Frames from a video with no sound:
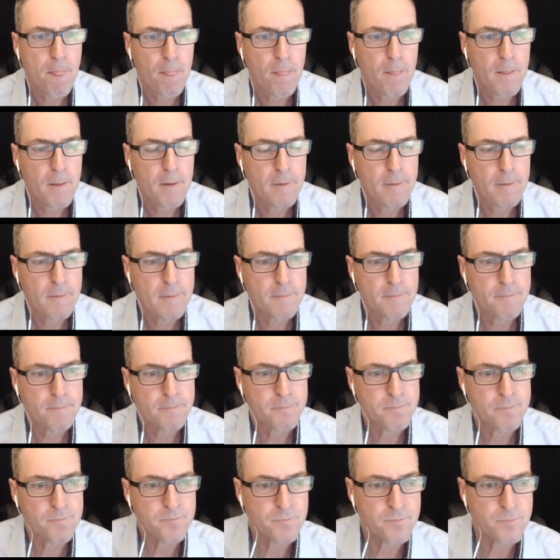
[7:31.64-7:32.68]

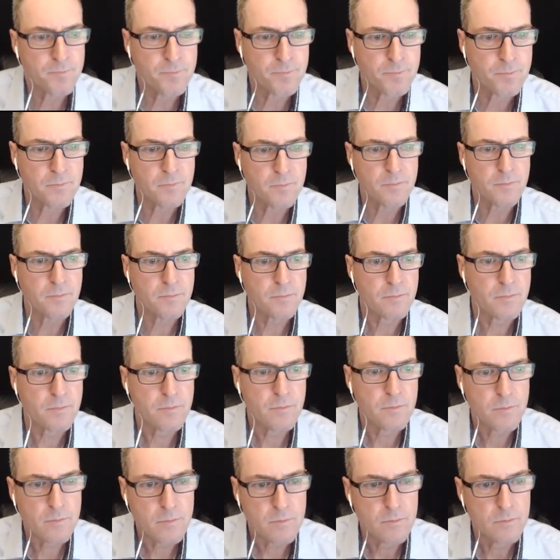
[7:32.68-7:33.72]

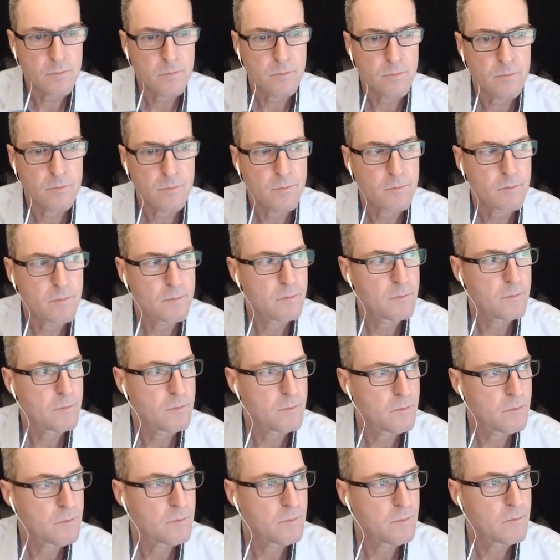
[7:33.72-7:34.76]

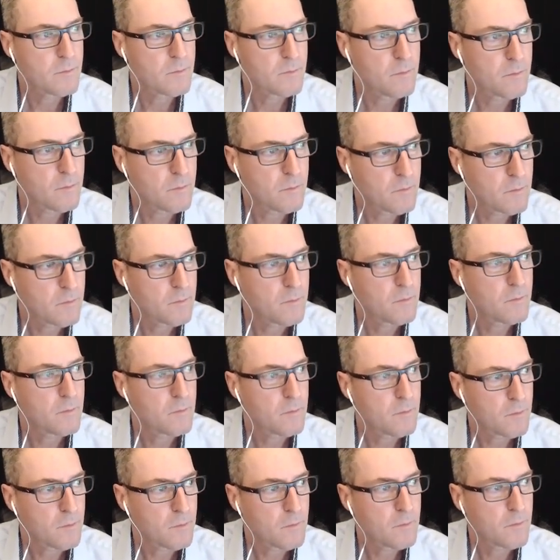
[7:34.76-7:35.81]

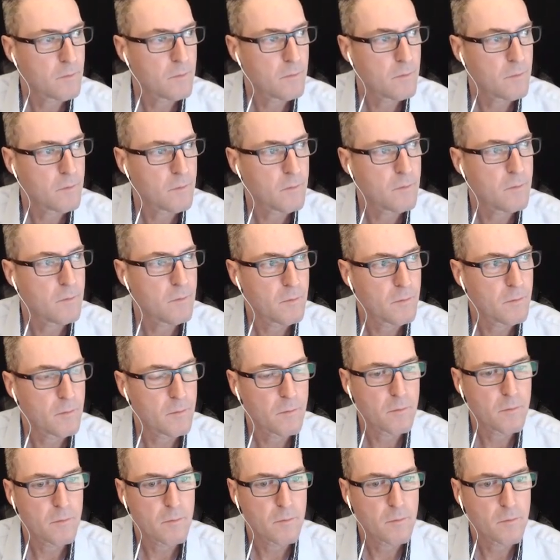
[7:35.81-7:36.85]

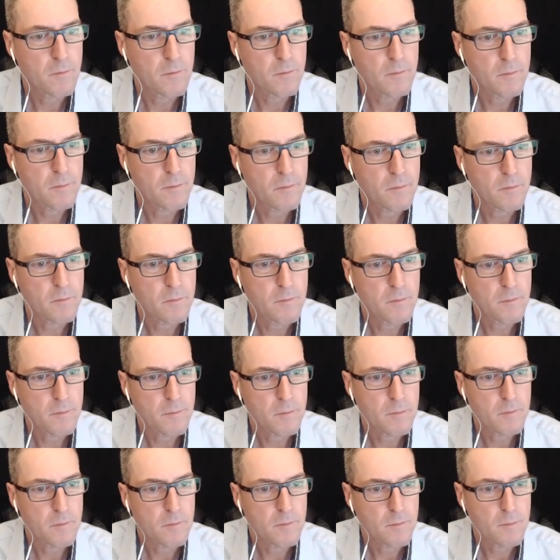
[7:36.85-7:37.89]

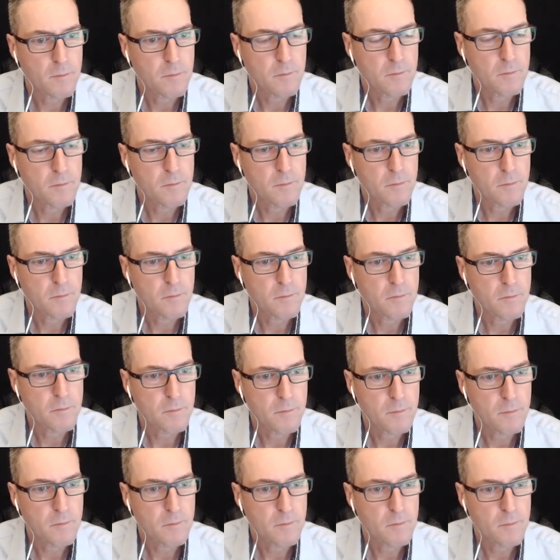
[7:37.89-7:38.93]

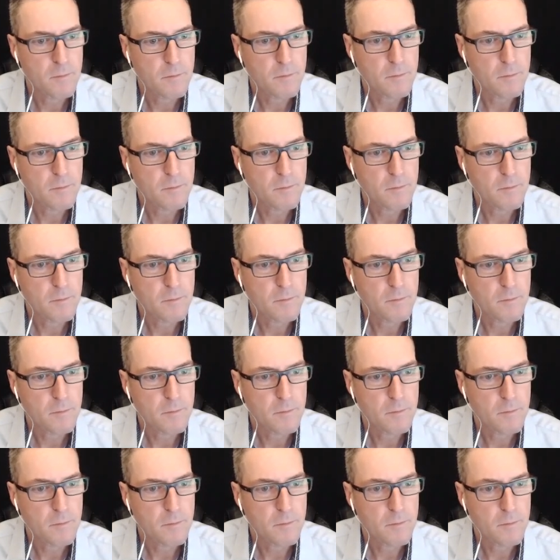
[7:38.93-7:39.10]
(silent)